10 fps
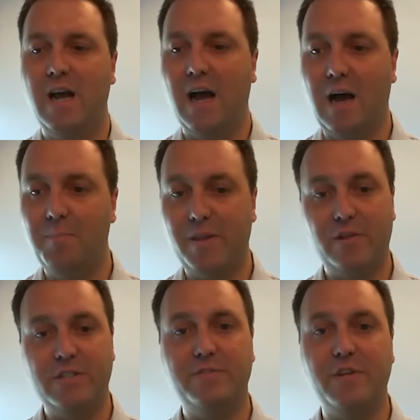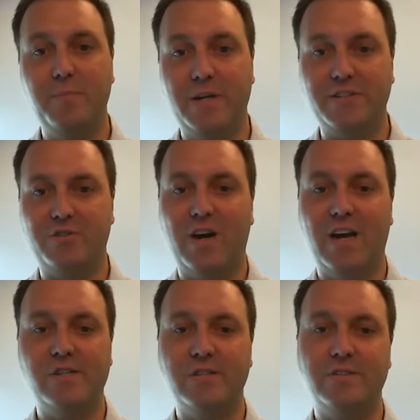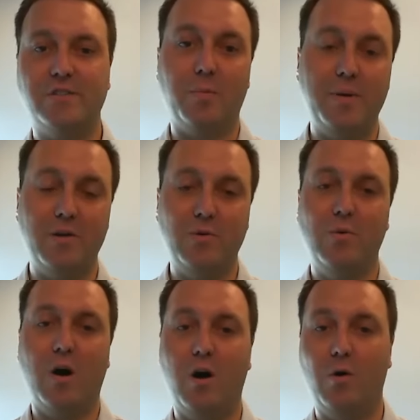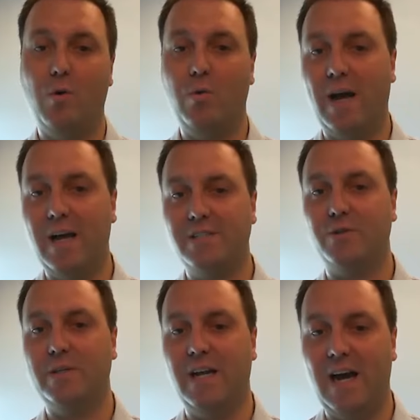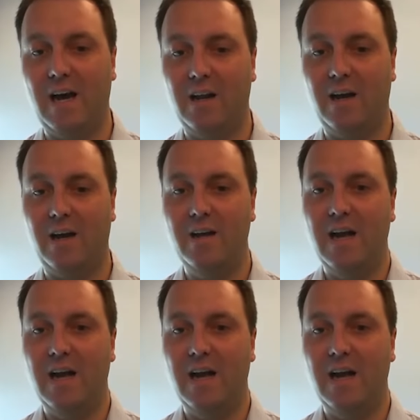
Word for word: uh, methods of administration, topical, oral, nasal, inhaler,